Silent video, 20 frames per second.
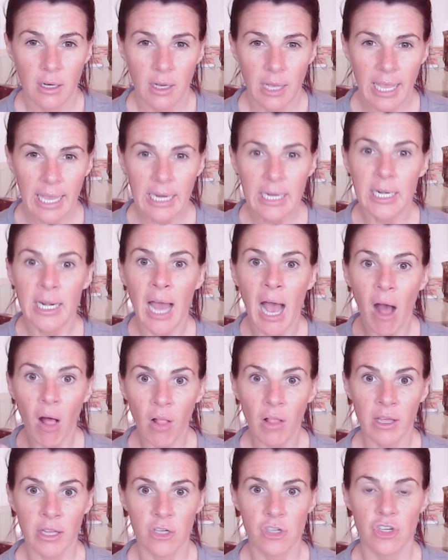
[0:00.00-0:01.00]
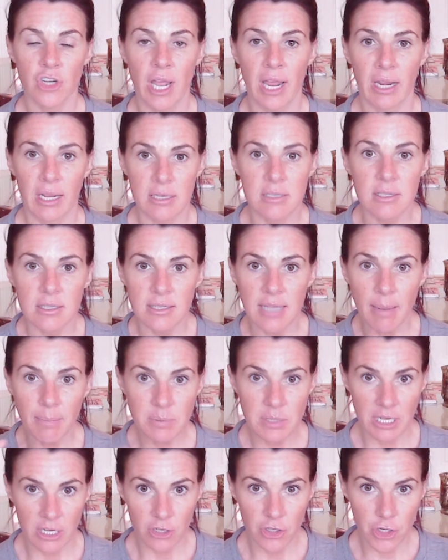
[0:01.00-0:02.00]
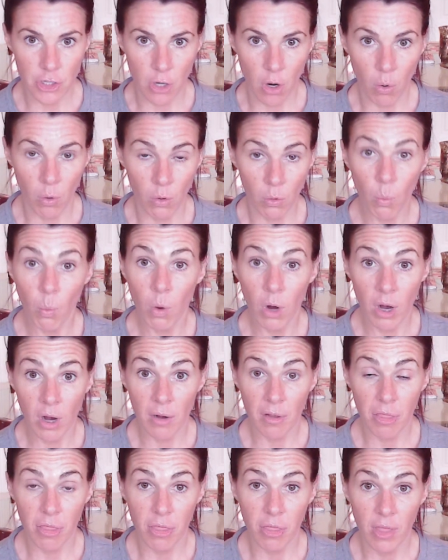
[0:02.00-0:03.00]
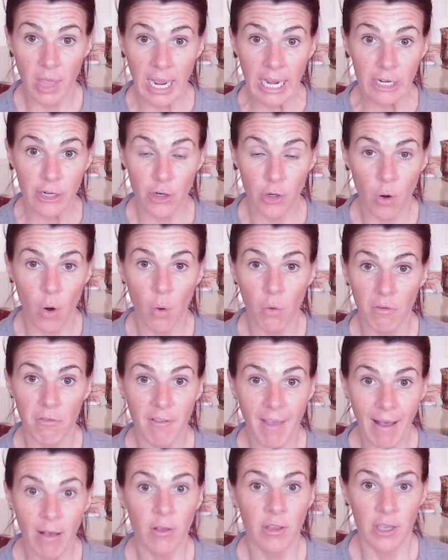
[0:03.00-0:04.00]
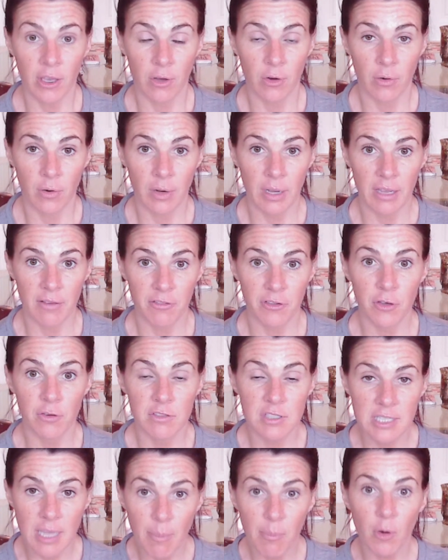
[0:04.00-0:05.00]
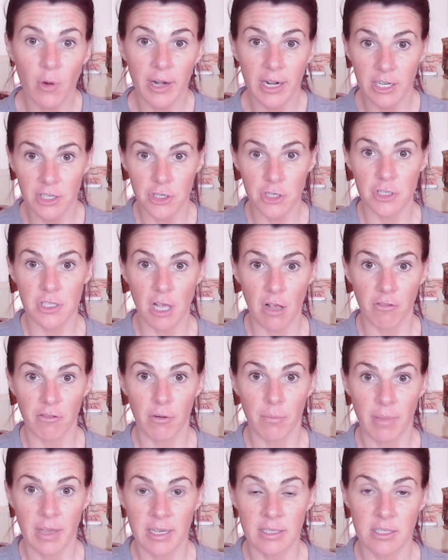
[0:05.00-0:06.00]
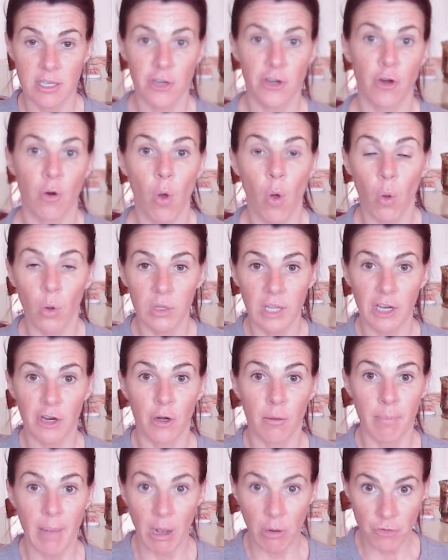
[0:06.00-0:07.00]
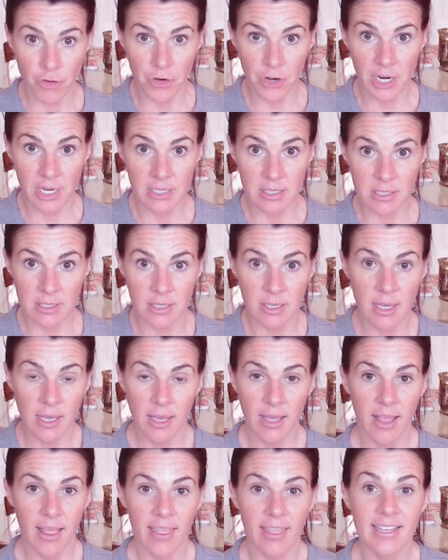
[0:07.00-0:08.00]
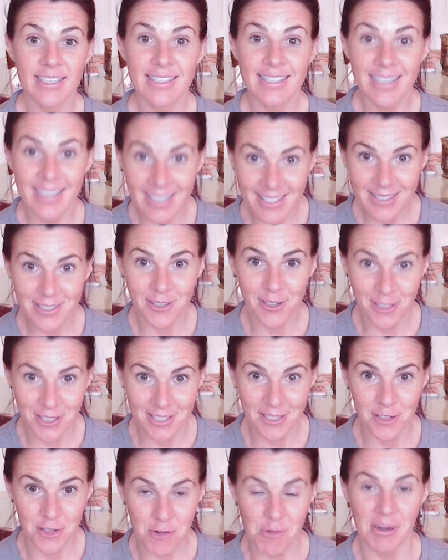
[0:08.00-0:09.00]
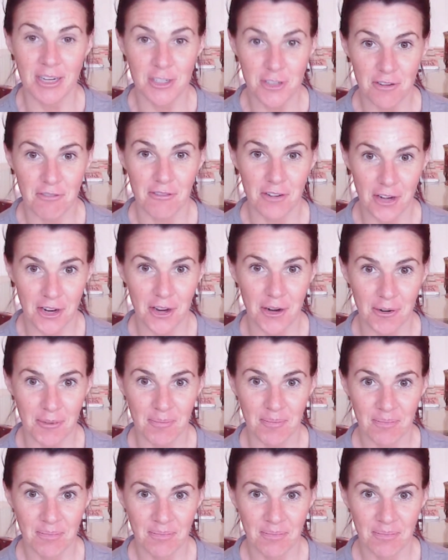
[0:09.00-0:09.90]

acknowledged and accepted your own worth and your own value, if you've separated yourself from this and you're holding your boundaries, this is a good situation for you.